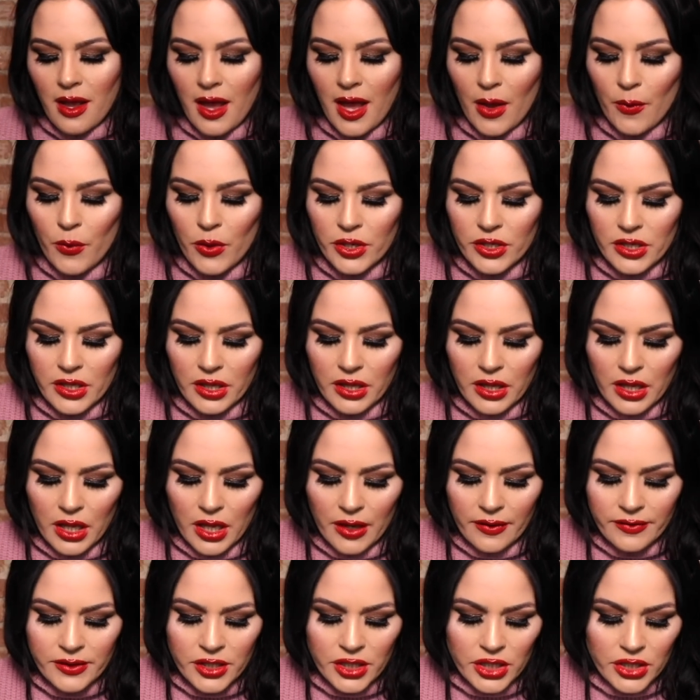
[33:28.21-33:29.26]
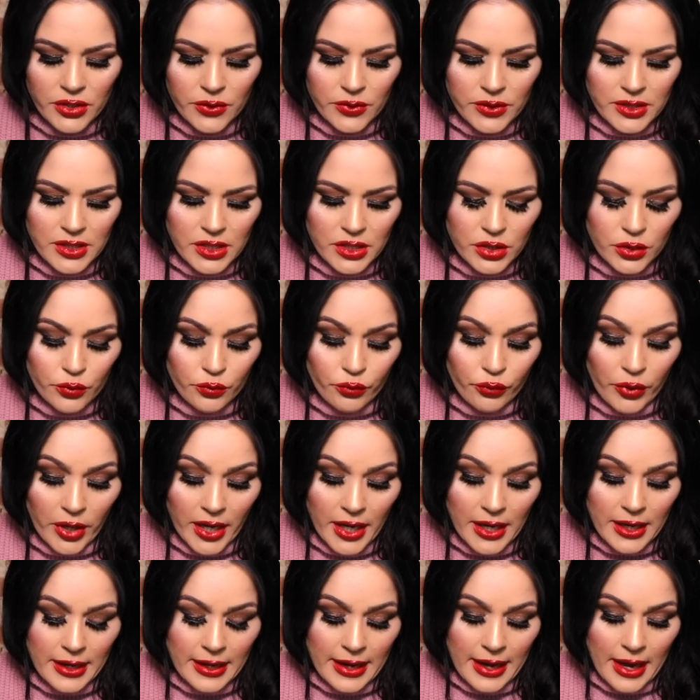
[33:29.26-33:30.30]
I would love to use this
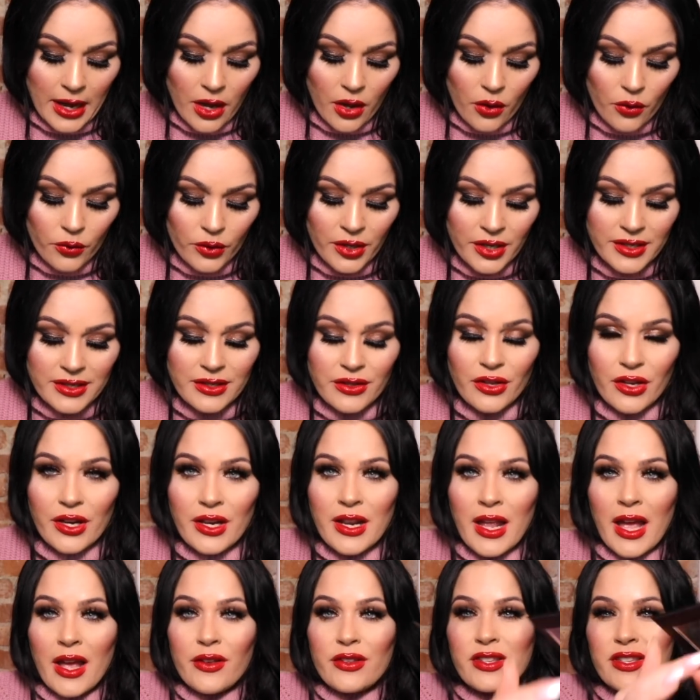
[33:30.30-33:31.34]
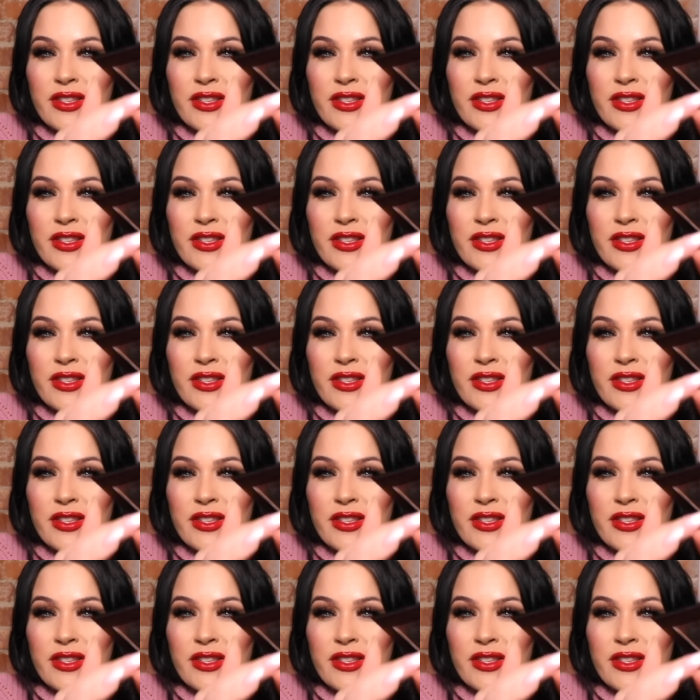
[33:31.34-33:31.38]
right now because look at how